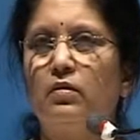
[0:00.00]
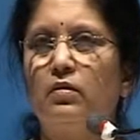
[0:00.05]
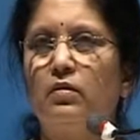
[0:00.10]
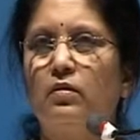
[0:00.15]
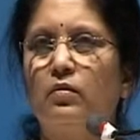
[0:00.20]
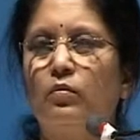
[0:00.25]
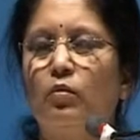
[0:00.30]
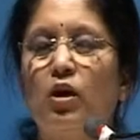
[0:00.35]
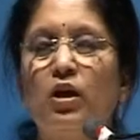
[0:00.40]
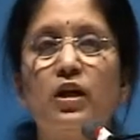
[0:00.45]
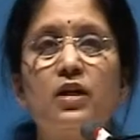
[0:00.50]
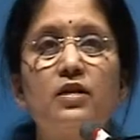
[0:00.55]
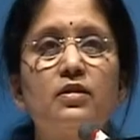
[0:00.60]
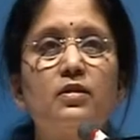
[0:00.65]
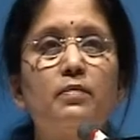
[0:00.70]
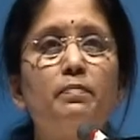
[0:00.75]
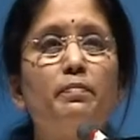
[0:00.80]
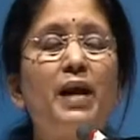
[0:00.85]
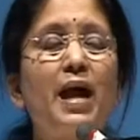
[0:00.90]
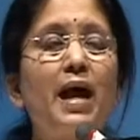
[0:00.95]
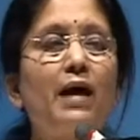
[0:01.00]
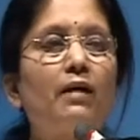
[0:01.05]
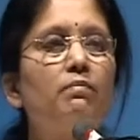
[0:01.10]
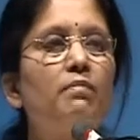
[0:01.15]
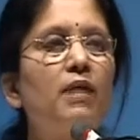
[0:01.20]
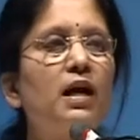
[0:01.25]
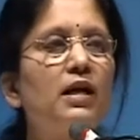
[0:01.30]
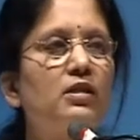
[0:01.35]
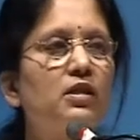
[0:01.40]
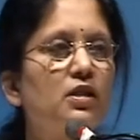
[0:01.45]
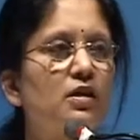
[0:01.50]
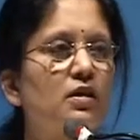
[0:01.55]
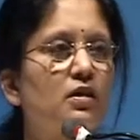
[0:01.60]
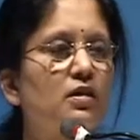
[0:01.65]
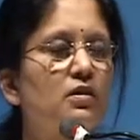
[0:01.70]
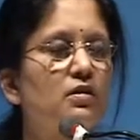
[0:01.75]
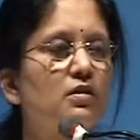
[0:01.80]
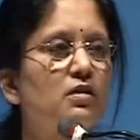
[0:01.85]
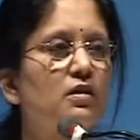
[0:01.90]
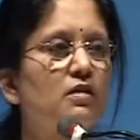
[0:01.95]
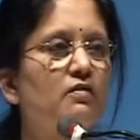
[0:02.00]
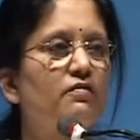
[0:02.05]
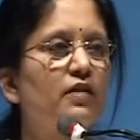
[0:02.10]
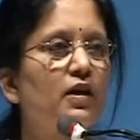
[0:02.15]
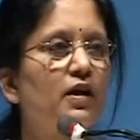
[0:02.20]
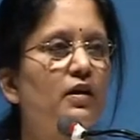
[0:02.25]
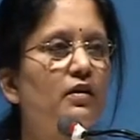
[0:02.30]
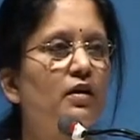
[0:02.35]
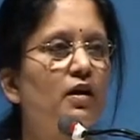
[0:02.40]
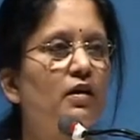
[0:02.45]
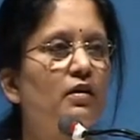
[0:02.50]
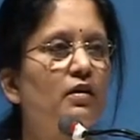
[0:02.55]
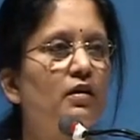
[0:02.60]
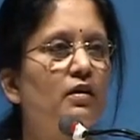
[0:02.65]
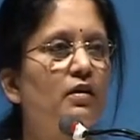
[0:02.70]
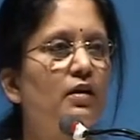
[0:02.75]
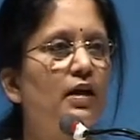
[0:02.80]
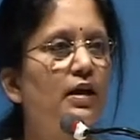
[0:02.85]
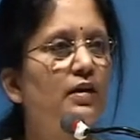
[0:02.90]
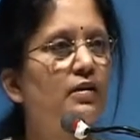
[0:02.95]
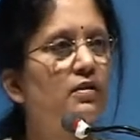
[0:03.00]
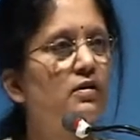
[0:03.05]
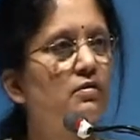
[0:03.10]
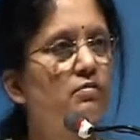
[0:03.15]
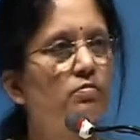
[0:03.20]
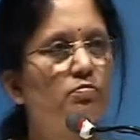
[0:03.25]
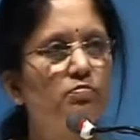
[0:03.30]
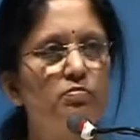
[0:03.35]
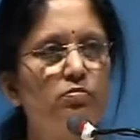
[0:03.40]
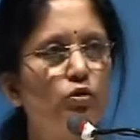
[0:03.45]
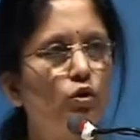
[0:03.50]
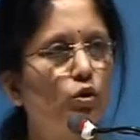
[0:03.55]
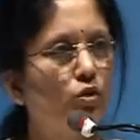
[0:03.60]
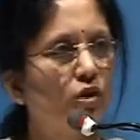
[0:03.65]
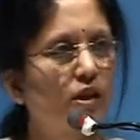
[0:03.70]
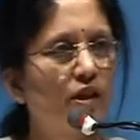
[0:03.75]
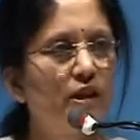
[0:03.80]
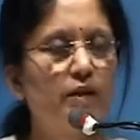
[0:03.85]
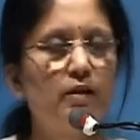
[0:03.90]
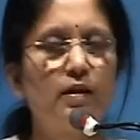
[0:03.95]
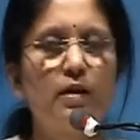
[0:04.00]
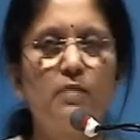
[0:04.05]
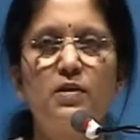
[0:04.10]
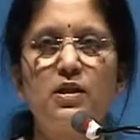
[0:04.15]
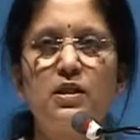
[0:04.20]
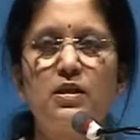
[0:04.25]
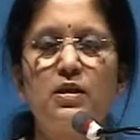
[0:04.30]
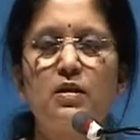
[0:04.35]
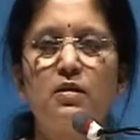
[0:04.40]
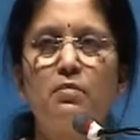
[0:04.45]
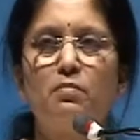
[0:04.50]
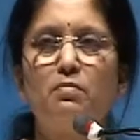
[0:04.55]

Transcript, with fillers: what else? Black magic and stuff like that. That is totally tamasic.